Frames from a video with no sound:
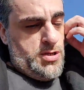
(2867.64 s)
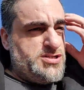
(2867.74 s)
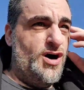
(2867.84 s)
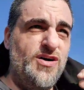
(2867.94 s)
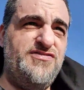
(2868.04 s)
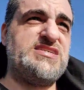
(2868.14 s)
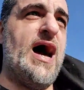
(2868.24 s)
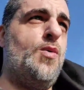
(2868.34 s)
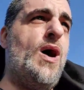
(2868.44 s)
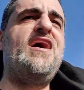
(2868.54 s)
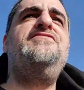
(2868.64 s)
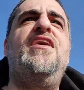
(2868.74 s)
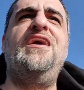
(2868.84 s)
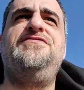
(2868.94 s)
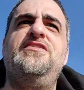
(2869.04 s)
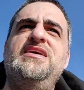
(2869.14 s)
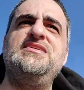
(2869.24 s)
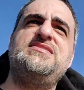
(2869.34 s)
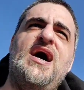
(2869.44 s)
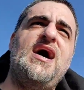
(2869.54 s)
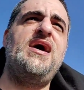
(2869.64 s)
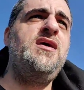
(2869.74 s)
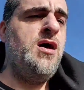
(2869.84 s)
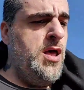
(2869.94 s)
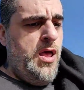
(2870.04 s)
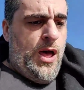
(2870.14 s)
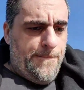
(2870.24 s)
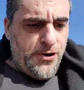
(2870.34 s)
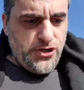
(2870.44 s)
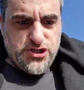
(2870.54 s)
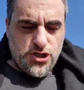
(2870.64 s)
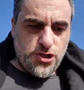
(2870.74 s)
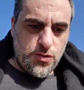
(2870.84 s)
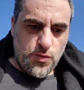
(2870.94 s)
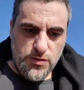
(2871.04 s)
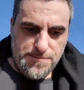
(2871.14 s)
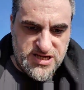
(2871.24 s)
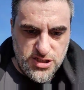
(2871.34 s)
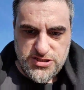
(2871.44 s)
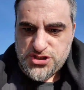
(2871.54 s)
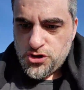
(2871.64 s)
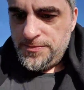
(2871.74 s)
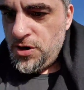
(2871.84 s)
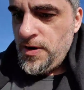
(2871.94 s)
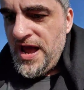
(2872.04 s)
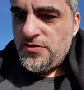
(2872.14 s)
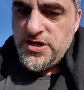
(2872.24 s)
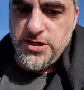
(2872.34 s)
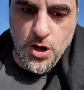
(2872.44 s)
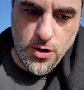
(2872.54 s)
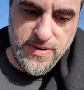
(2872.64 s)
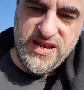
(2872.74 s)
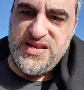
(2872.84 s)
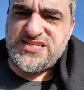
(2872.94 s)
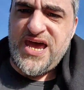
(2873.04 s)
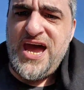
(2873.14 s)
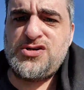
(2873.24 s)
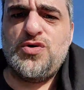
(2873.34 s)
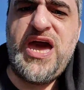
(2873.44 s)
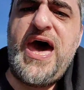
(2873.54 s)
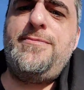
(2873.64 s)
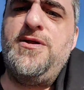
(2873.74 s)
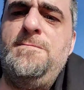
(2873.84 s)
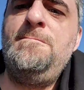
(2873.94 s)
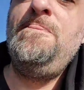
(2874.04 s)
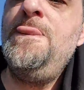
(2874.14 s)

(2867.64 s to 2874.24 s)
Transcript: So if it's got Wi-Fi for the inside, I'm pretty sure we would be good streaming around it. You know what I mean? And it's an actual cabin.